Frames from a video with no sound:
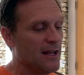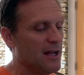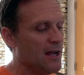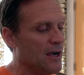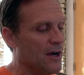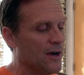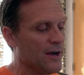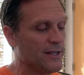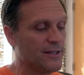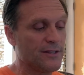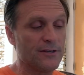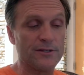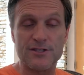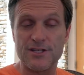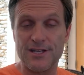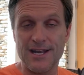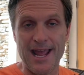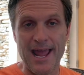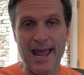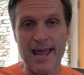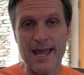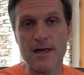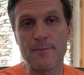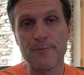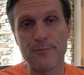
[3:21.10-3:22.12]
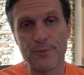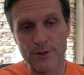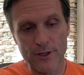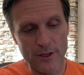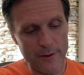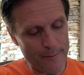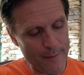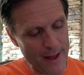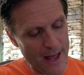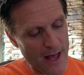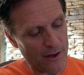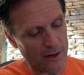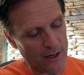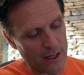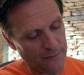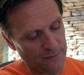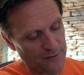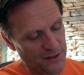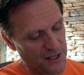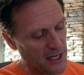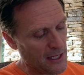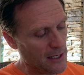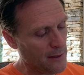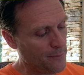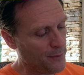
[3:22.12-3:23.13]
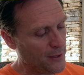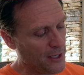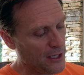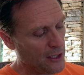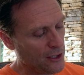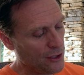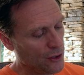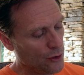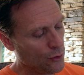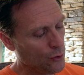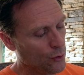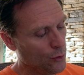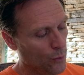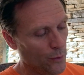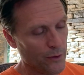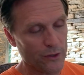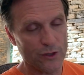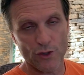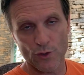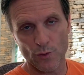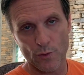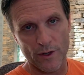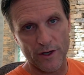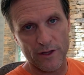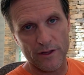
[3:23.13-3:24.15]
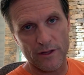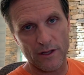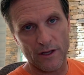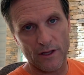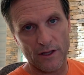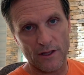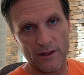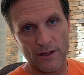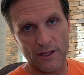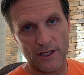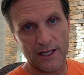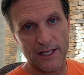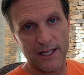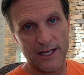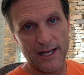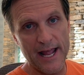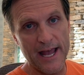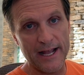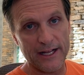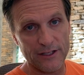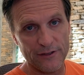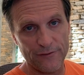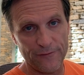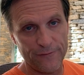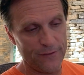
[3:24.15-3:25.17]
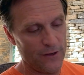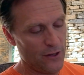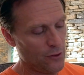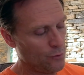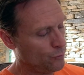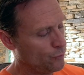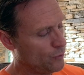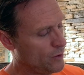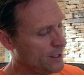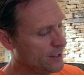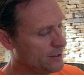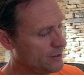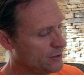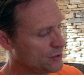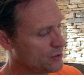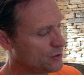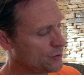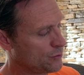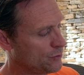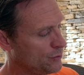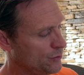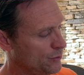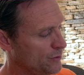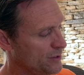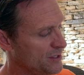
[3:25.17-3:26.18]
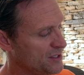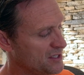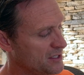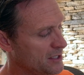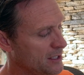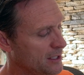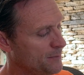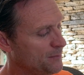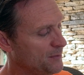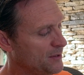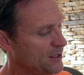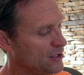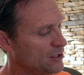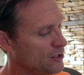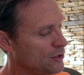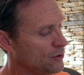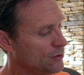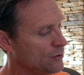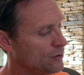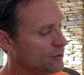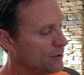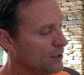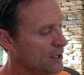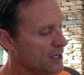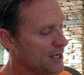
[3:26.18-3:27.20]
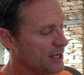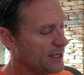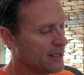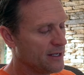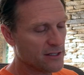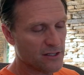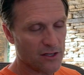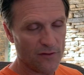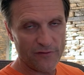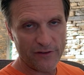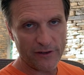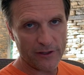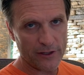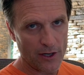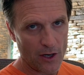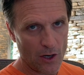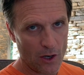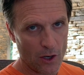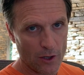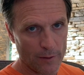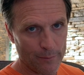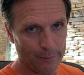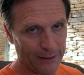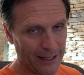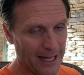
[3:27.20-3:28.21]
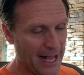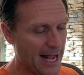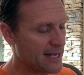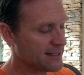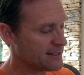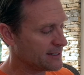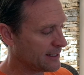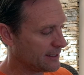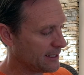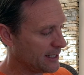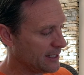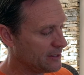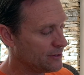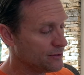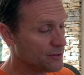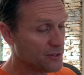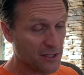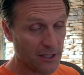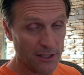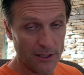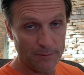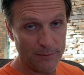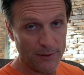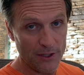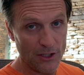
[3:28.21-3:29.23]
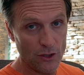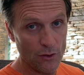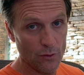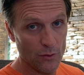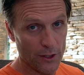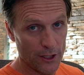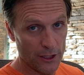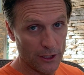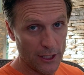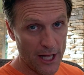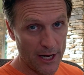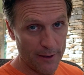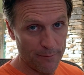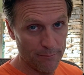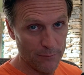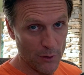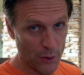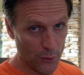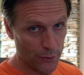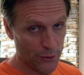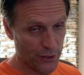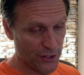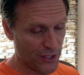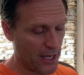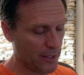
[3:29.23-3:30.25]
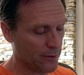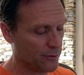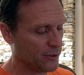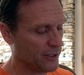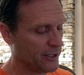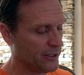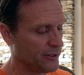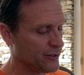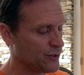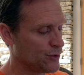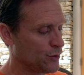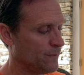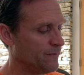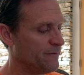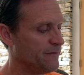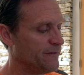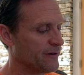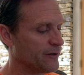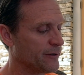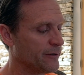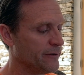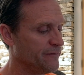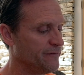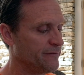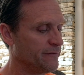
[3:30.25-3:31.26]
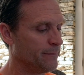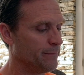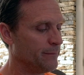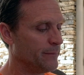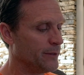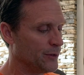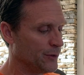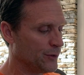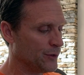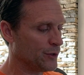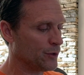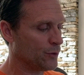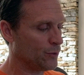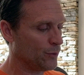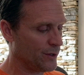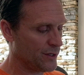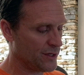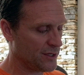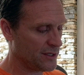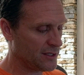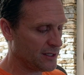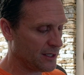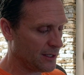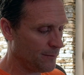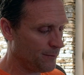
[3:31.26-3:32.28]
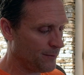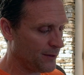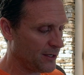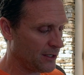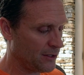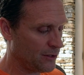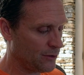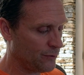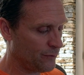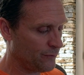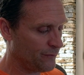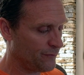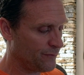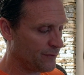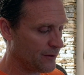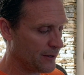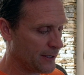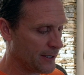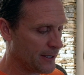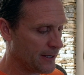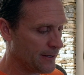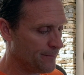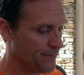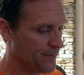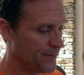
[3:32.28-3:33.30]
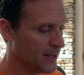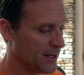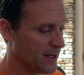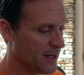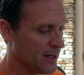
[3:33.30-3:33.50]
All right, there's an ample amount of TPU, which is where the Connect Fit runs through. This TPU is a very hard plastic. They use TPU on a lot of motorcycle gear, so I'm very familiar with the TPU